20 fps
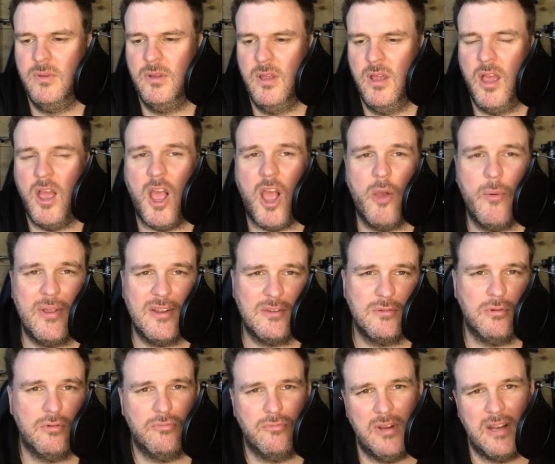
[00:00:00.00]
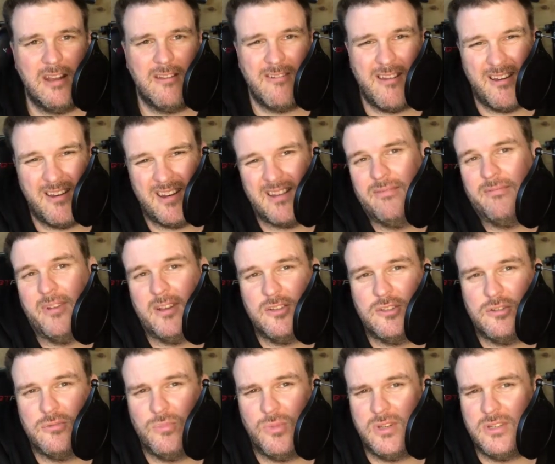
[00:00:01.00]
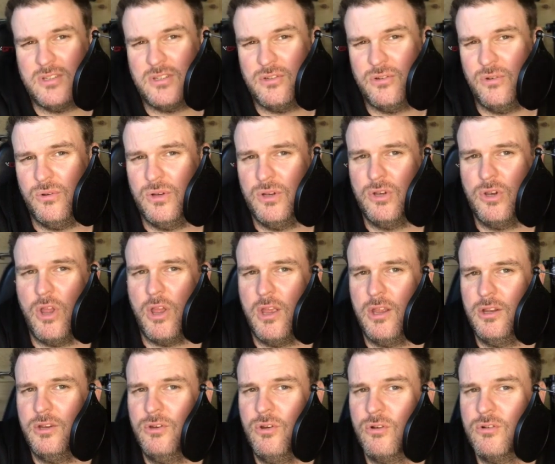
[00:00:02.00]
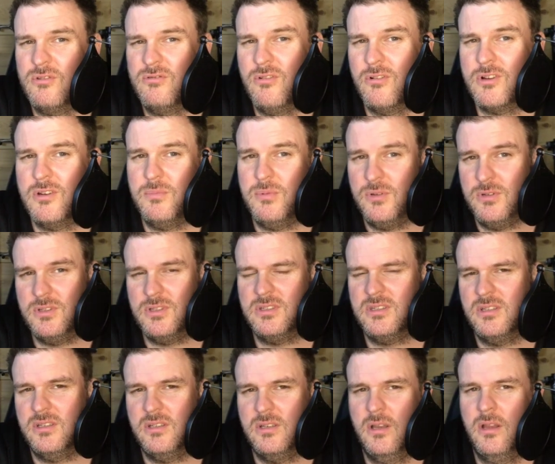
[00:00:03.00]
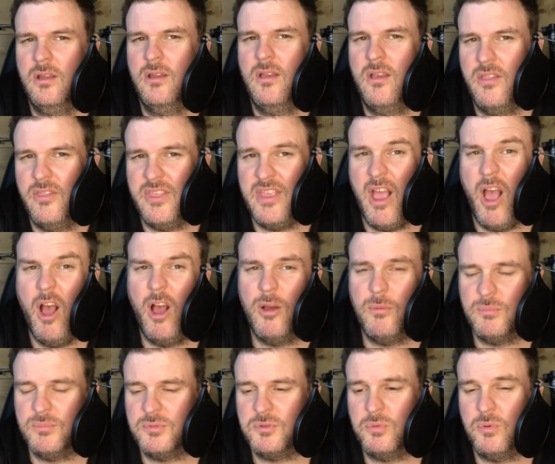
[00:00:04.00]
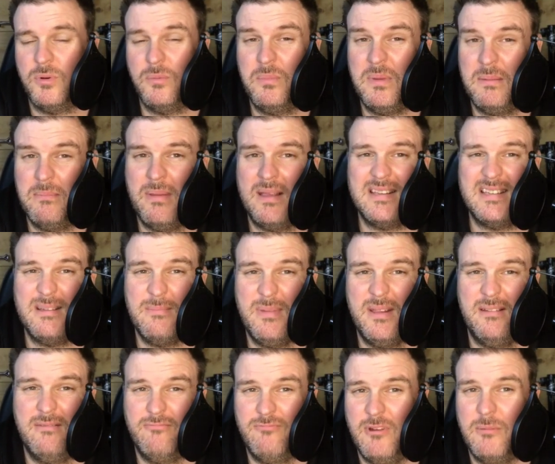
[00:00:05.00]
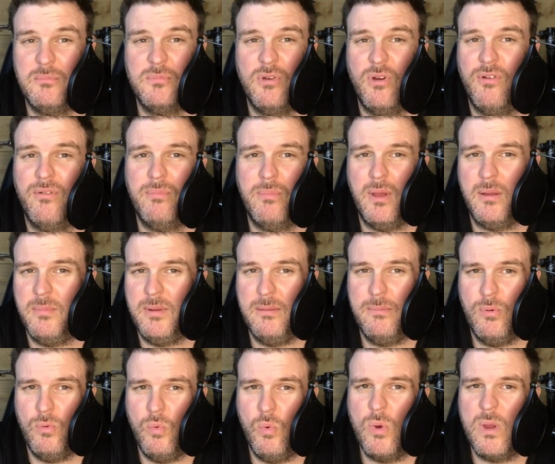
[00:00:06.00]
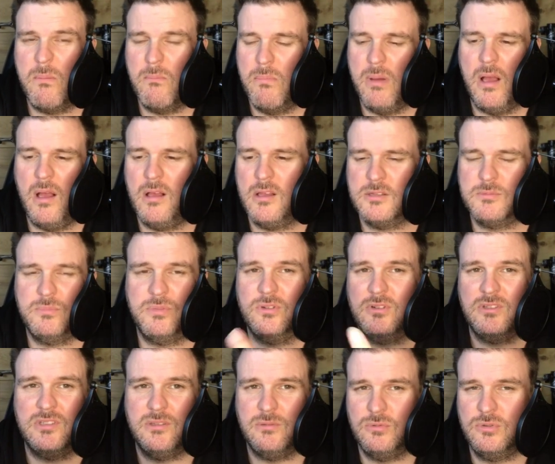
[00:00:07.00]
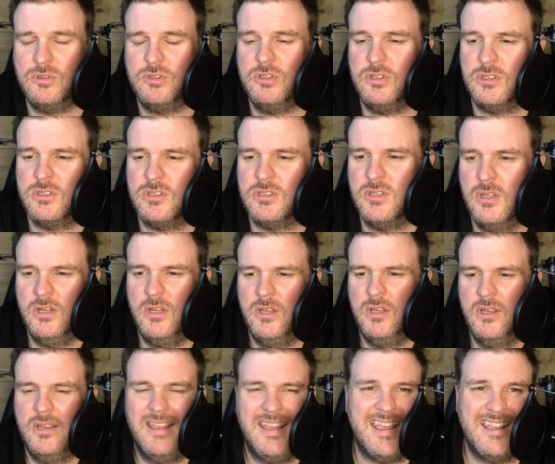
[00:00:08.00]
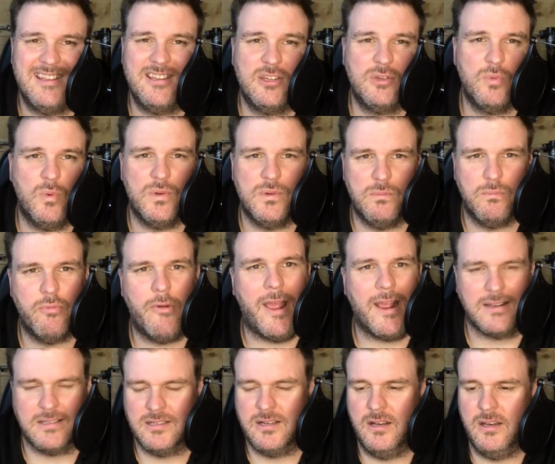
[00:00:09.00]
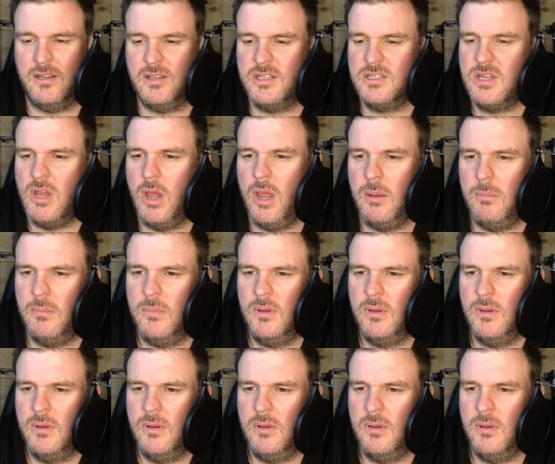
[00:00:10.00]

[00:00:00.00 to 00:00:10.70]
I went to a really crowded convention once doing Dr. Octopus, and the arms were basically being ripped off by people walking past because it just wasn't practical at the time.